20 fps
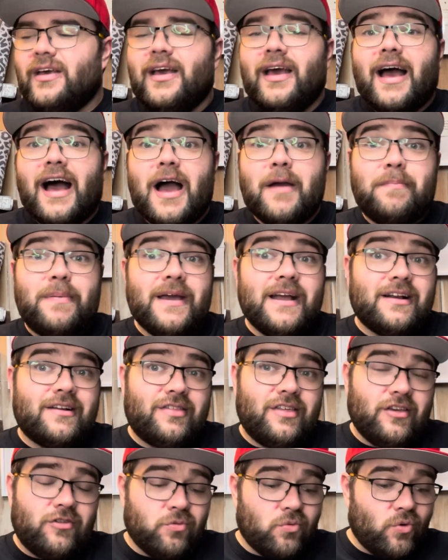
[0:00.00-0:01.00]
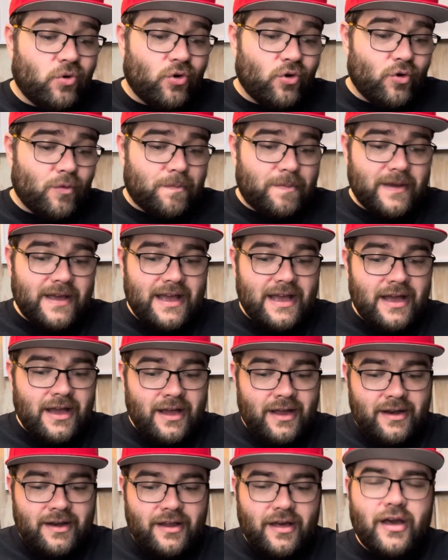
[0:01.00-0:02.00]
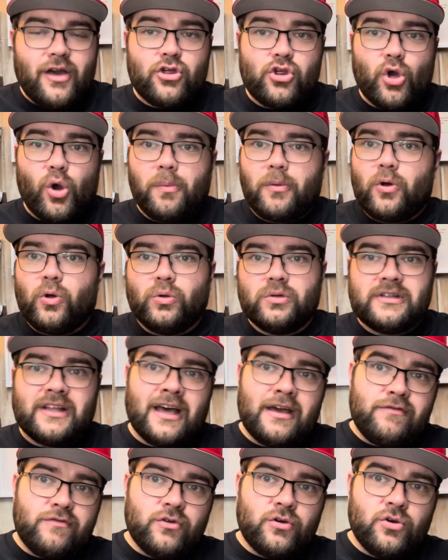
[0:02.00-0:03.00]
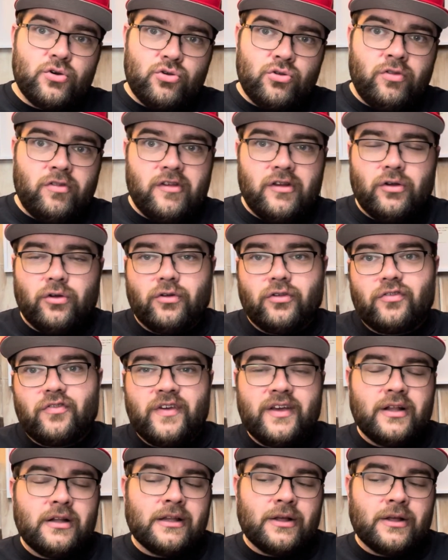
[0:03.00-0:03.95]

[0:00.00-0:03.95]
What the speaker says: I picked this one up in a shop called Diversions in Huddersfield.